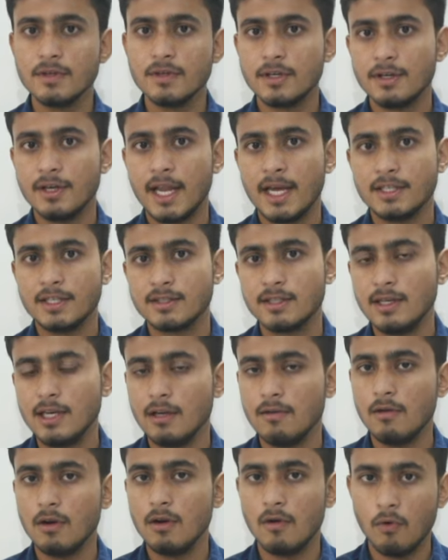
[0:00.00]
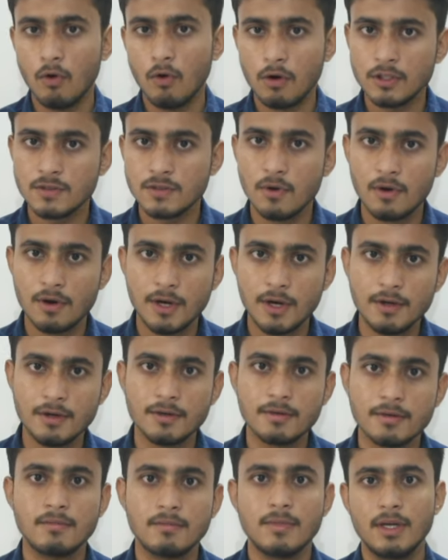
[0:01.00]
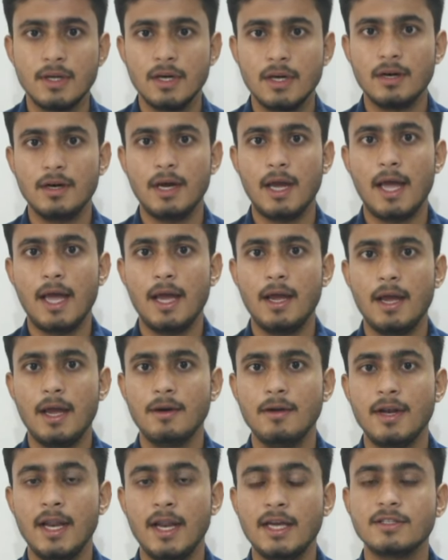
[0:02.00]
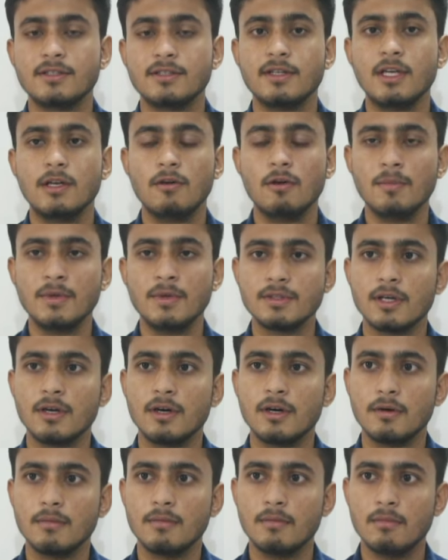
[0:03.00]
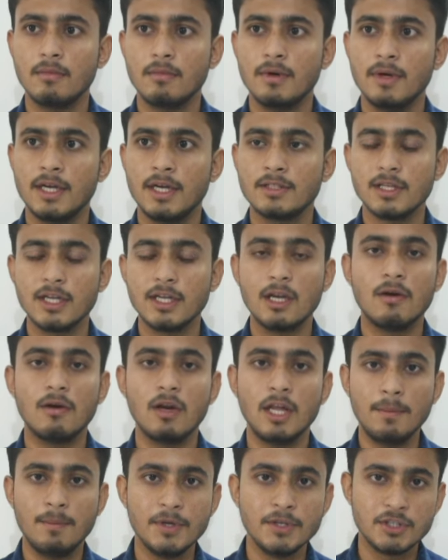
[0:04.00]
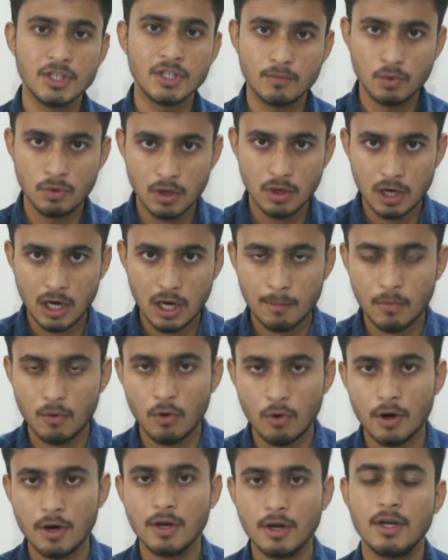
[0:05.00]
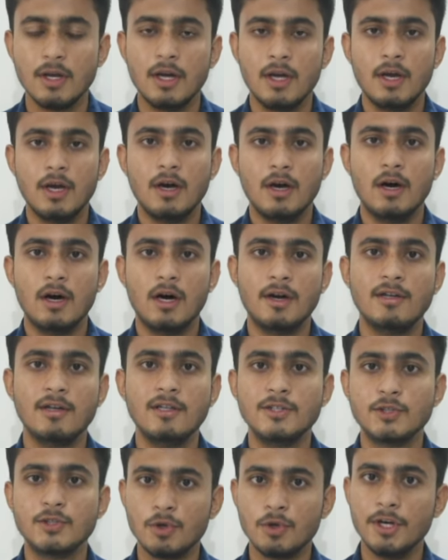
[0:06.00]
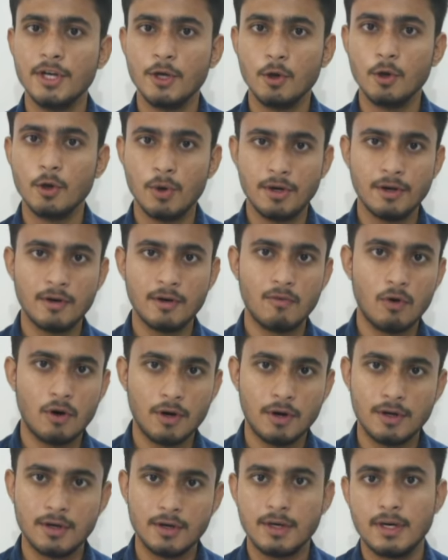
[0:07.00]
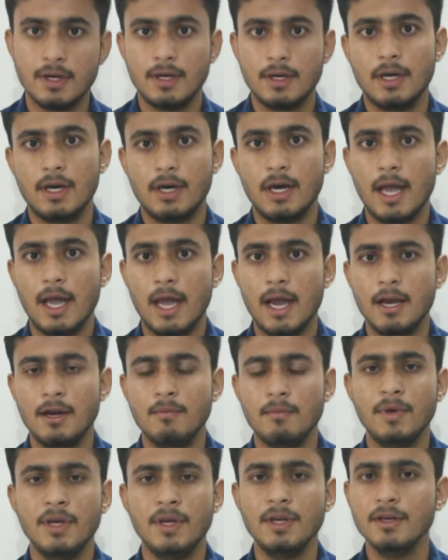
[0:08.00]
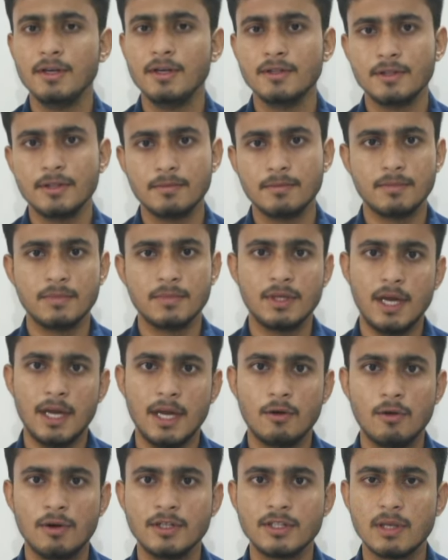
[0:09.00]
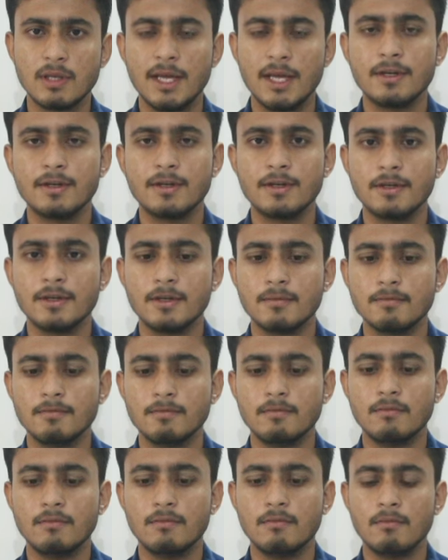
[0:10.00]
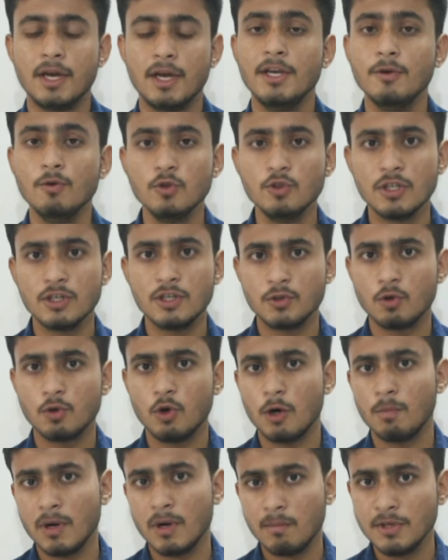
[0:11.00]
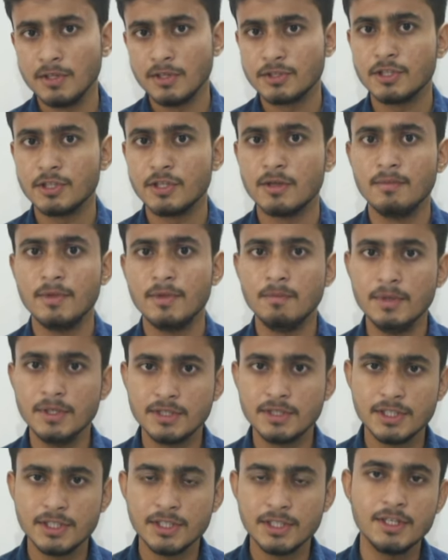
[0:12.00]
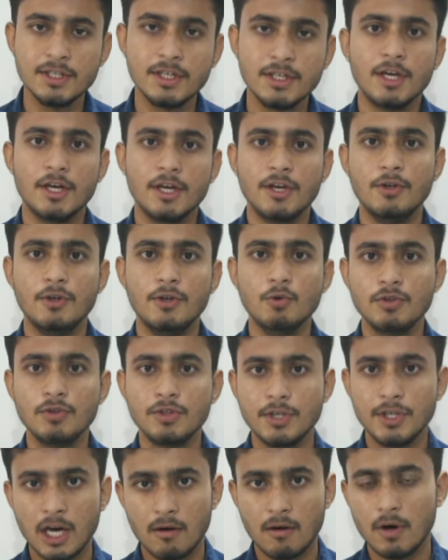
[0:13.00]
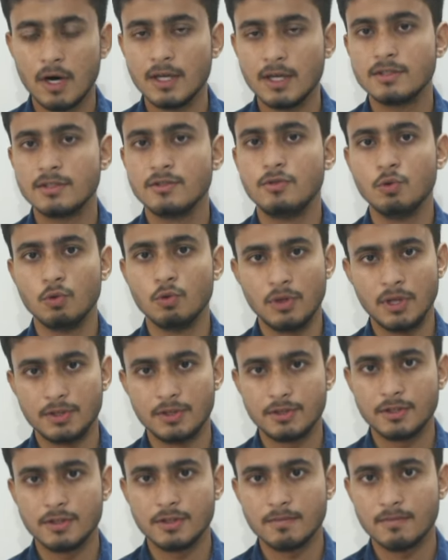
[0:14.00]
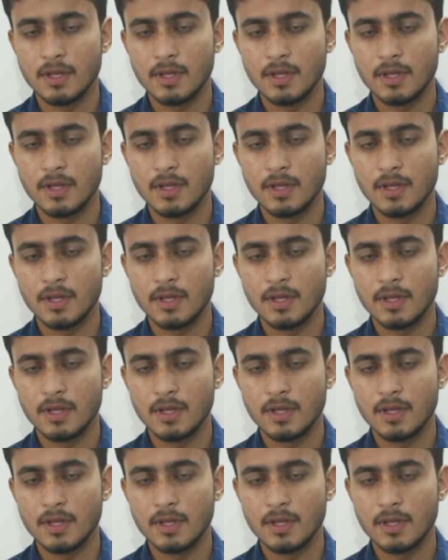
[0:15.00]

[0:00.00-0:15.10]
the national level awards for it. And the national level APJ Abdul Kalam Award, Atal Student Innovator Award, and many other accolades, like my news also got published in a BBC, Youth Ki Awaaz, Doordarshan.